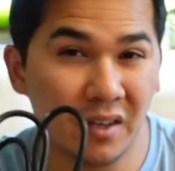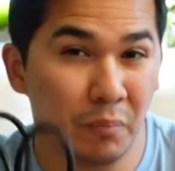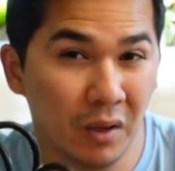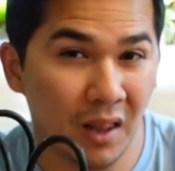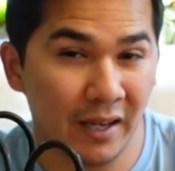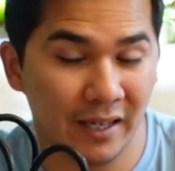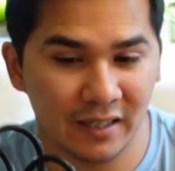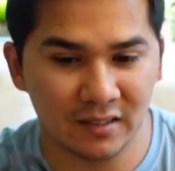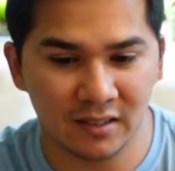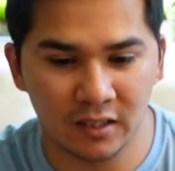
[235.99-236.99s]
the plug
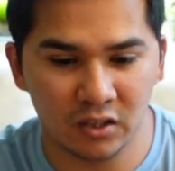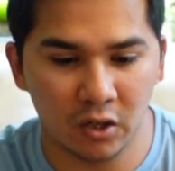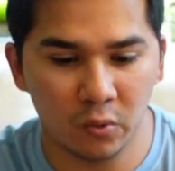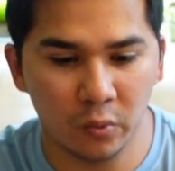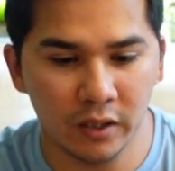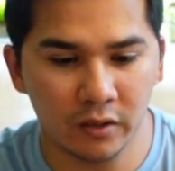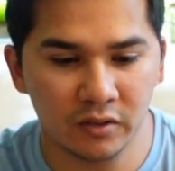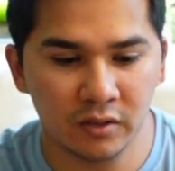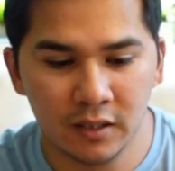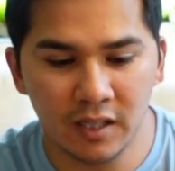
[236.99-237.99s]
is. So
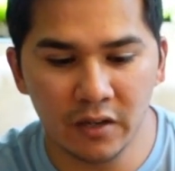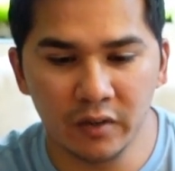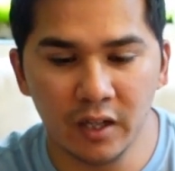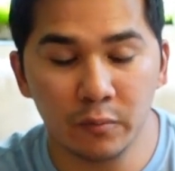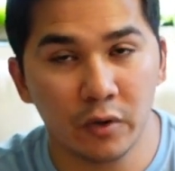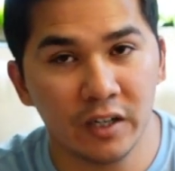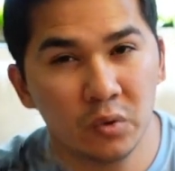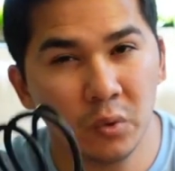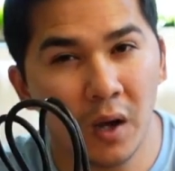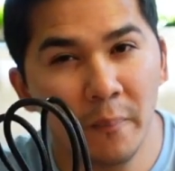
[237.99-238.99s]
Wills, definitely upgrade
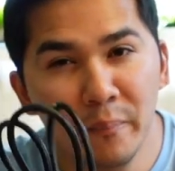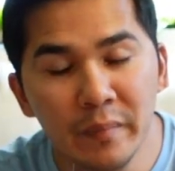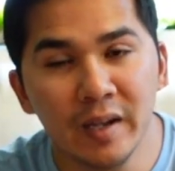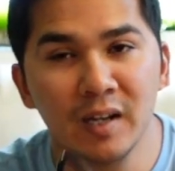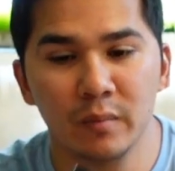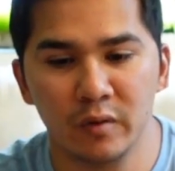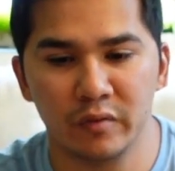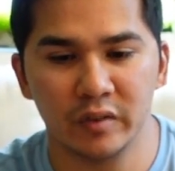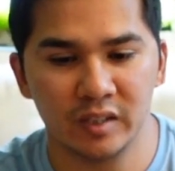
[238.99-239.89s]
to a minimum of a